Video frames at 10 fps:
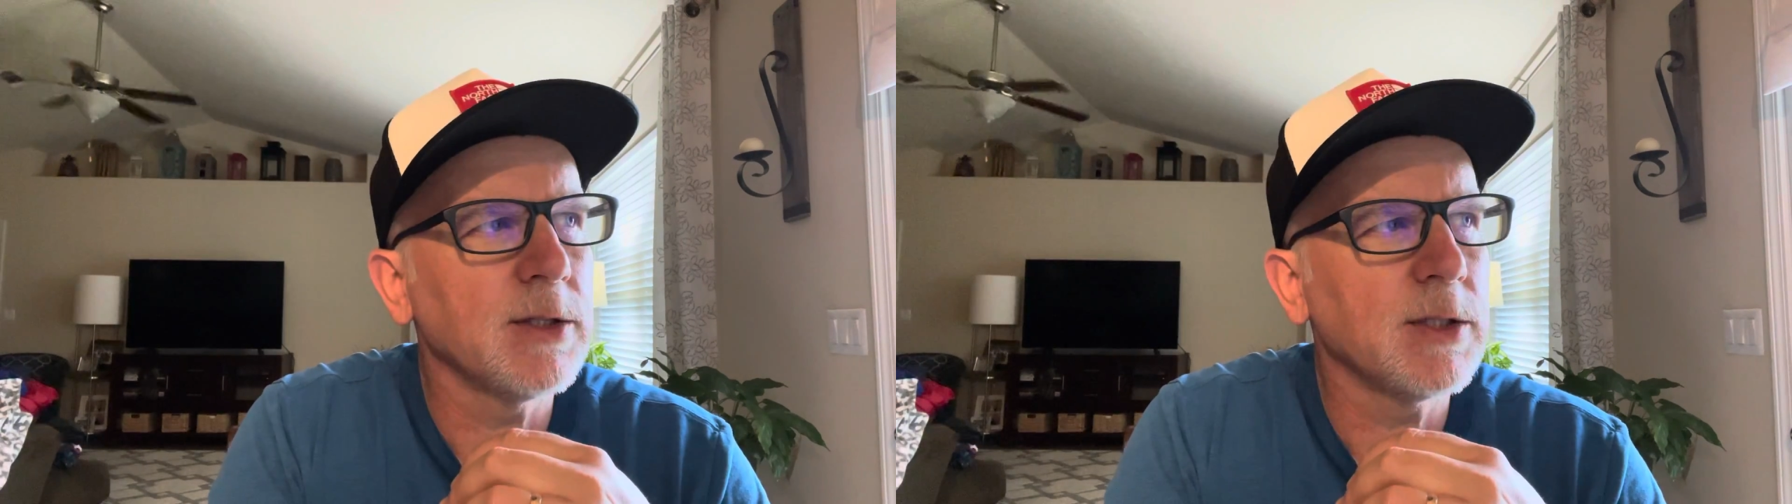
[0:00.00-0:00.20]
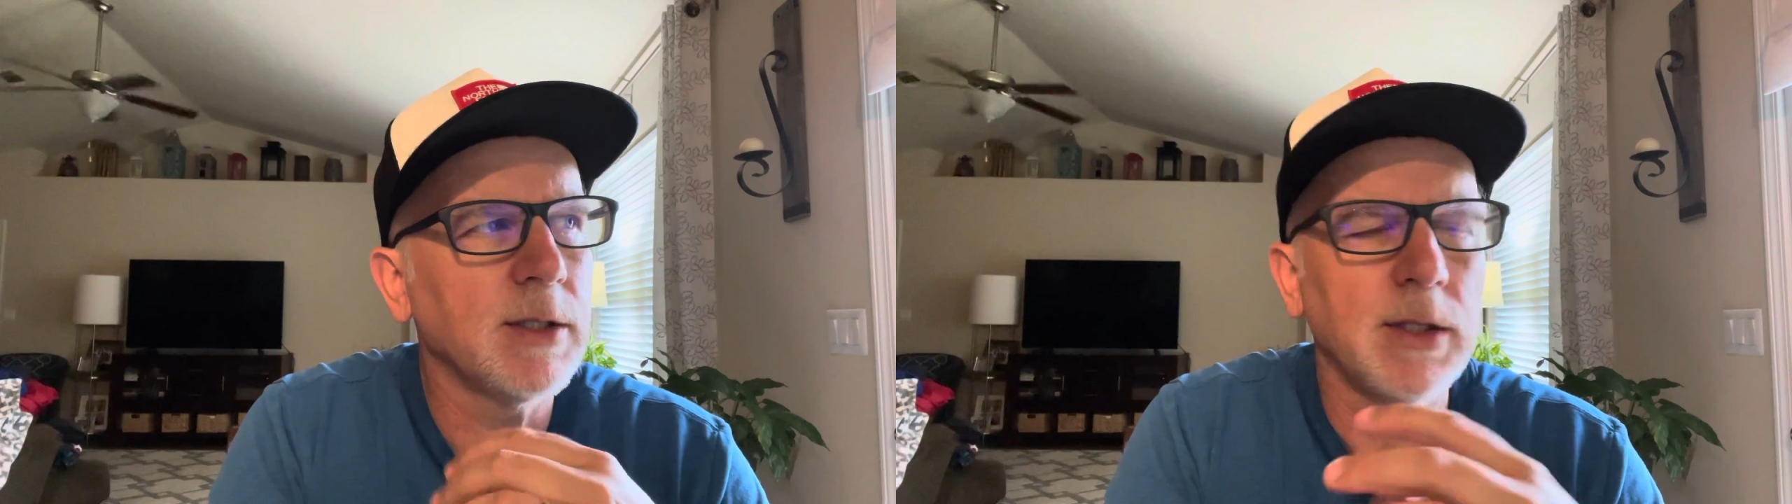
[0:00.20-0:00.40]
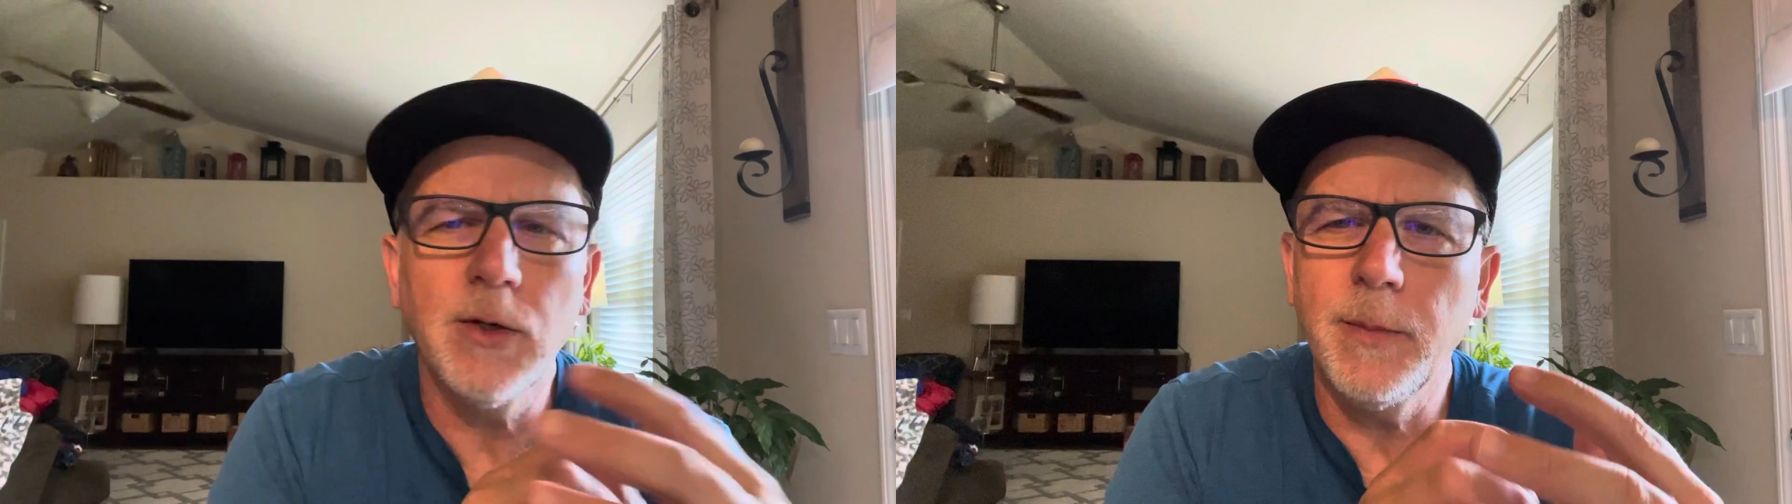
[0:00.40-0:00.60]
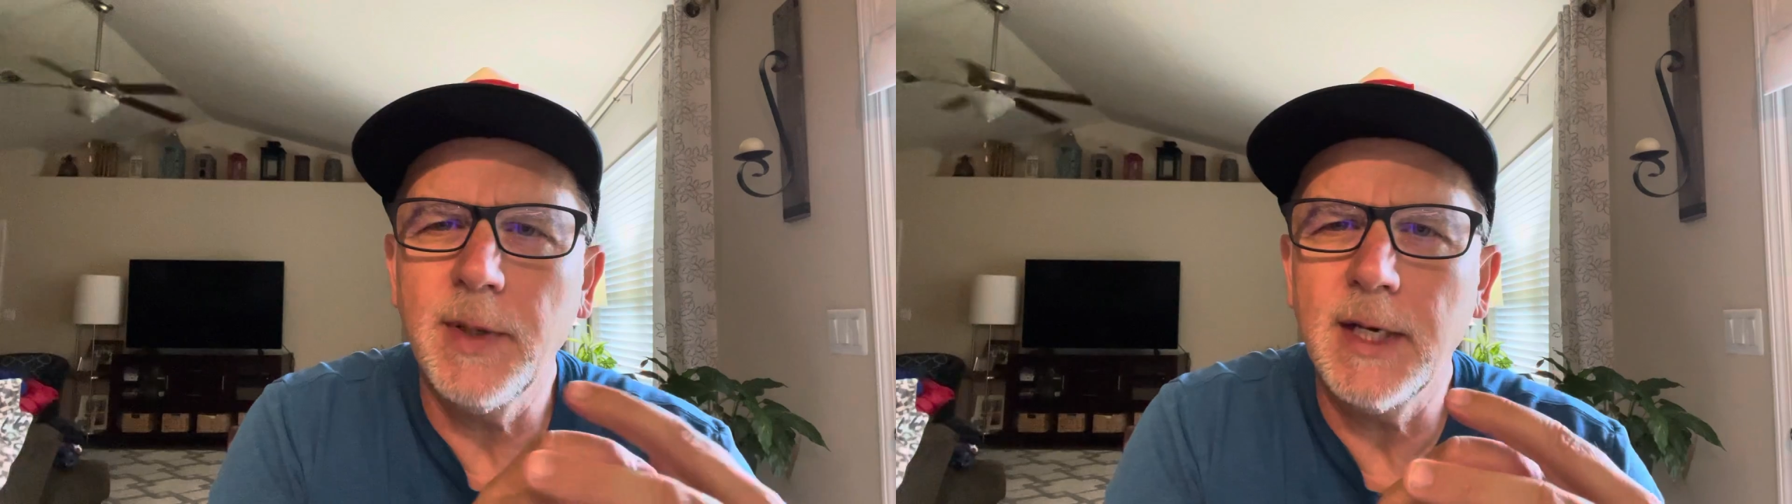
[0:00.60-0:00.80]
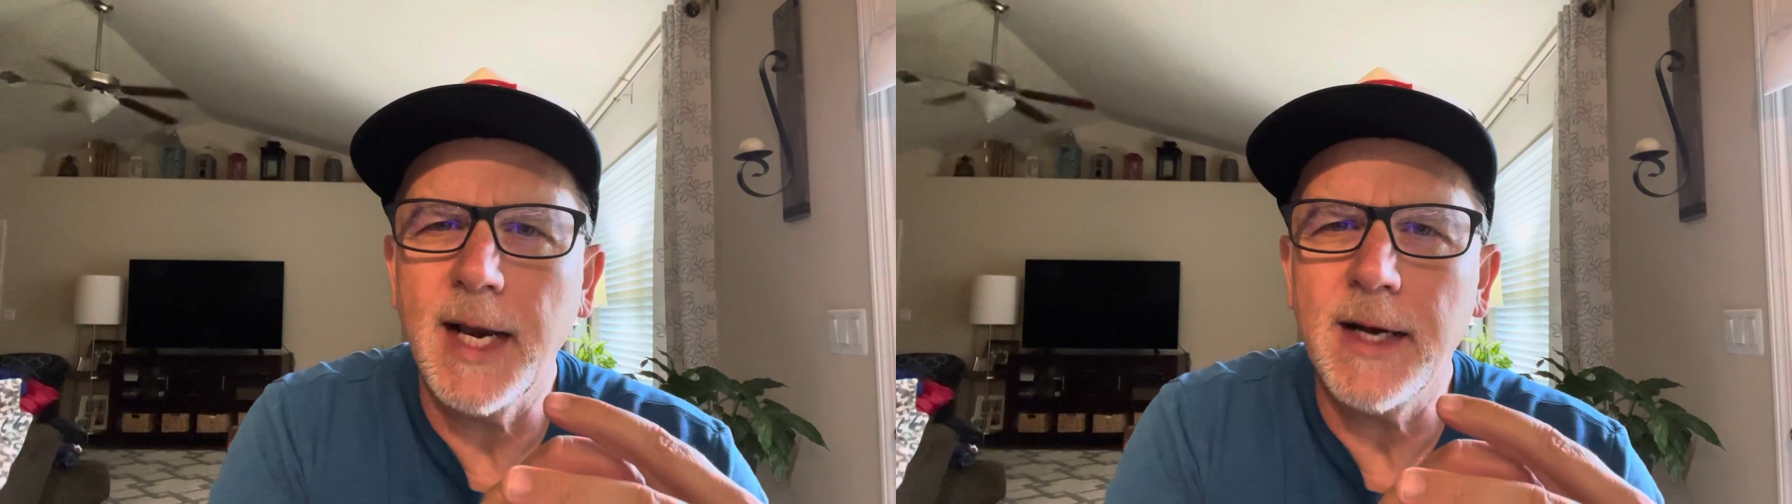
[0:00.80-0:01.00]
little
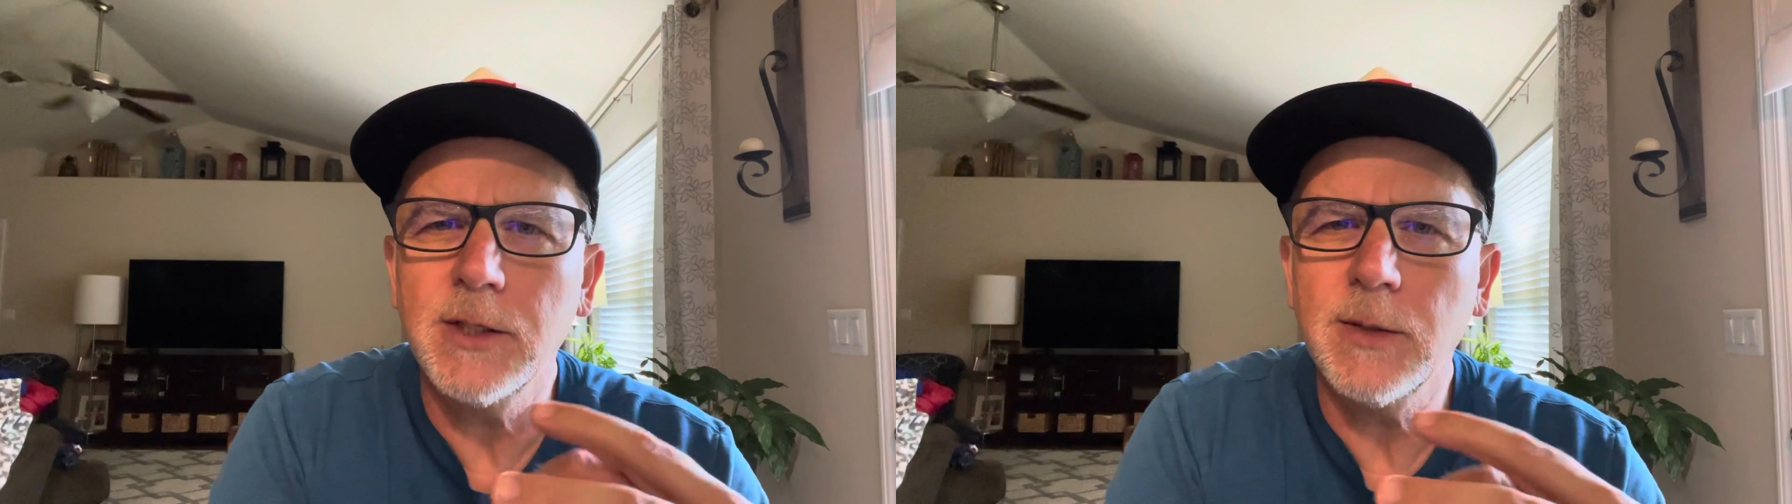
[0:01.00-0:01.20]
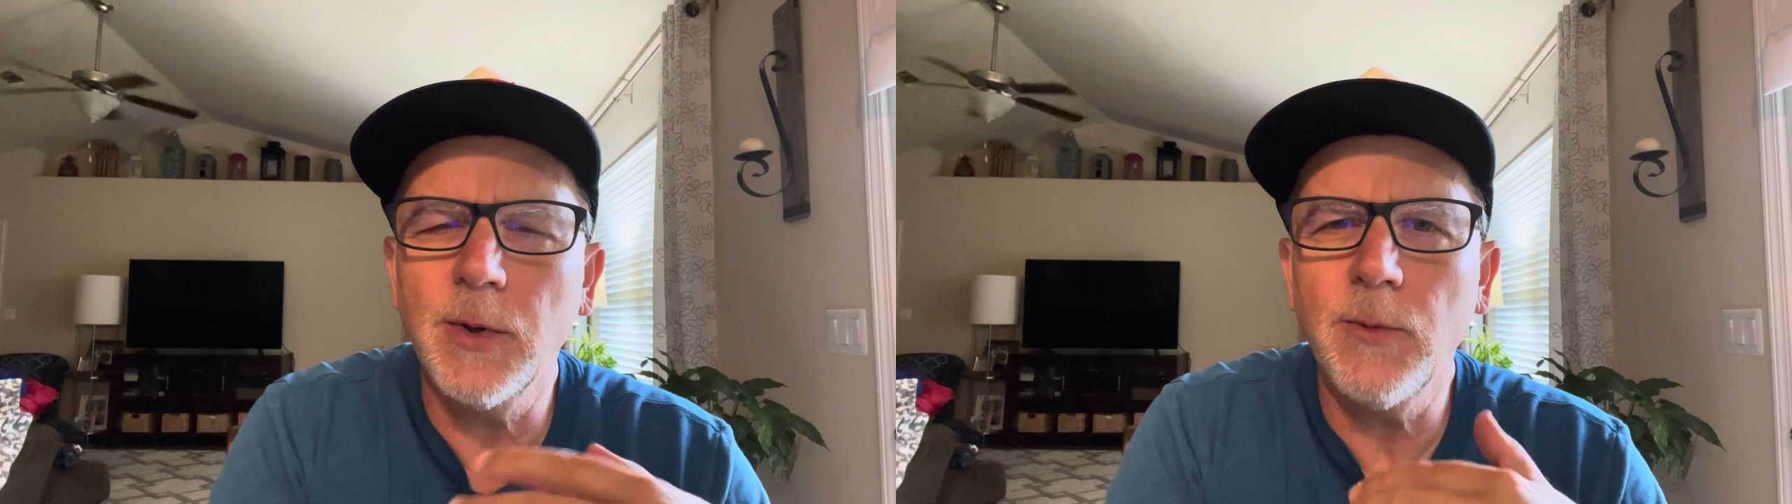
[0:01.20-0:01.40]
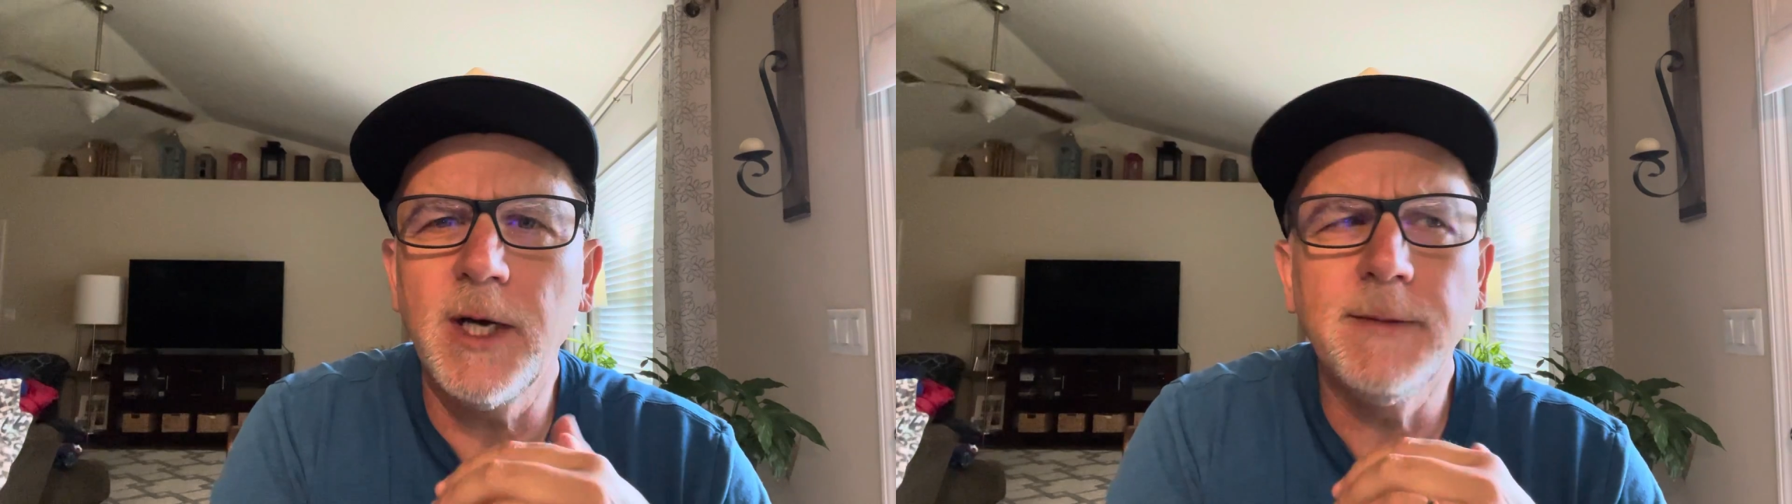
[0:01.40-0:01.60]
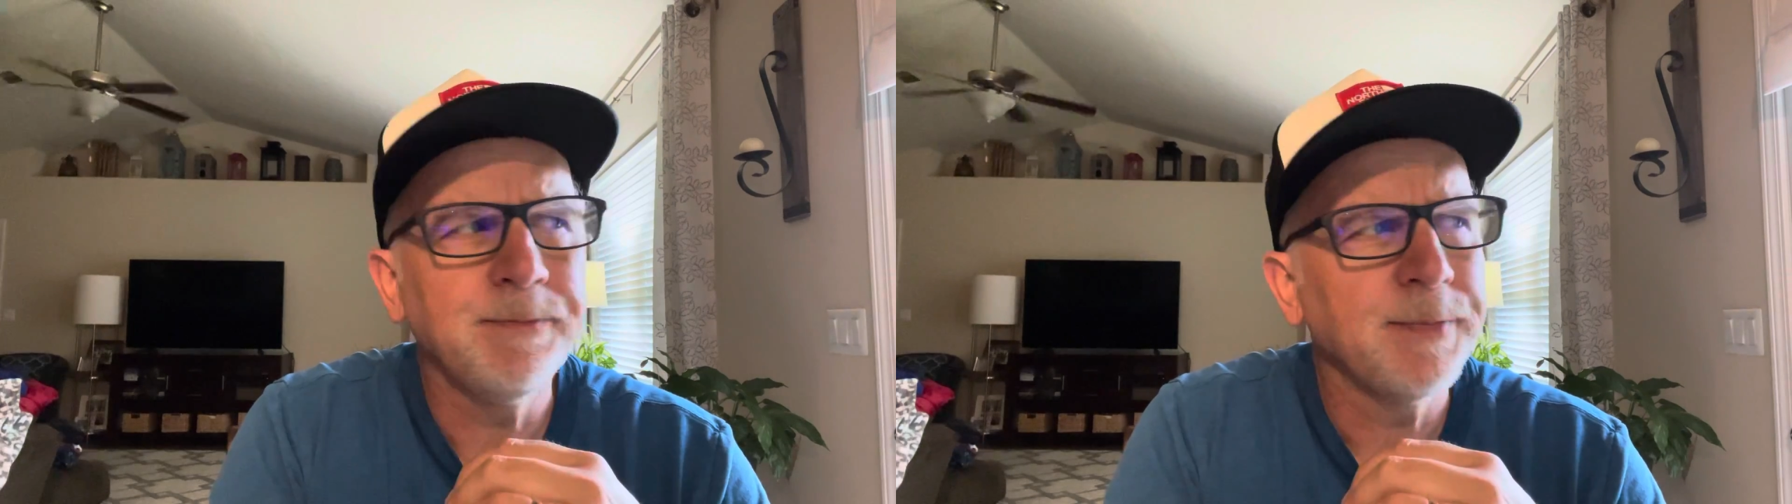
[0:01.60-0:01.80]
bit in Algebra 1.